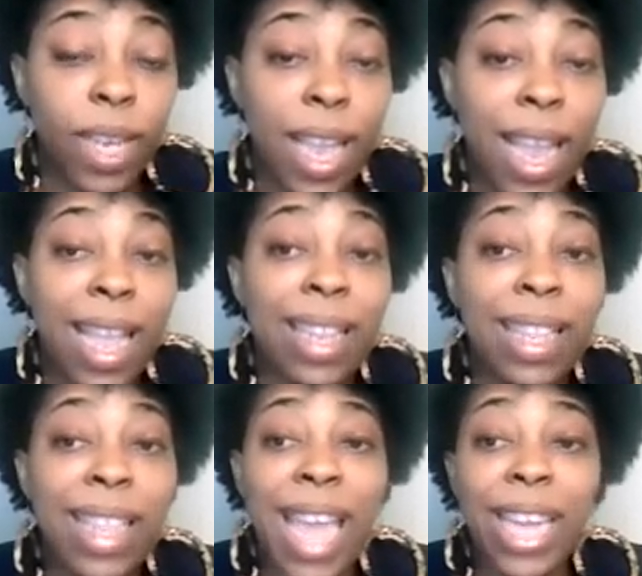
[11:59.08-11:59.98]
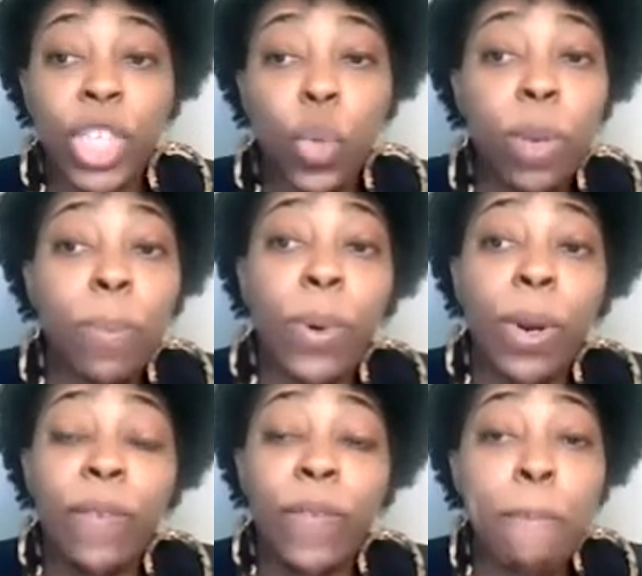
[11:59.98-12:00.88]
And that is so
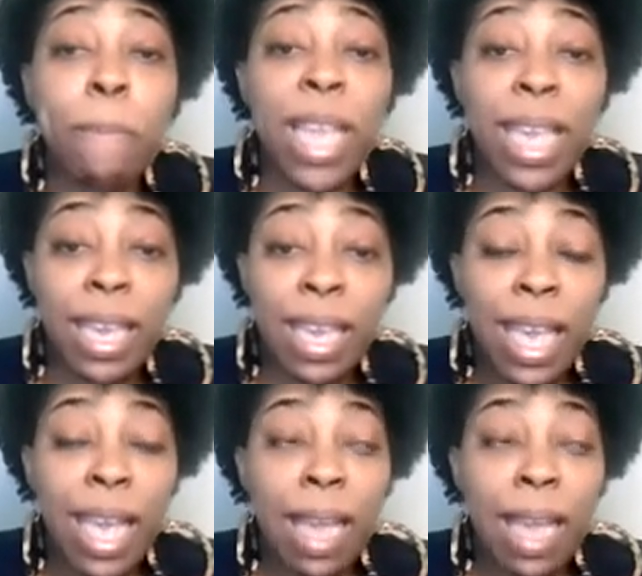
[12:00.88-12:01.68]
important for me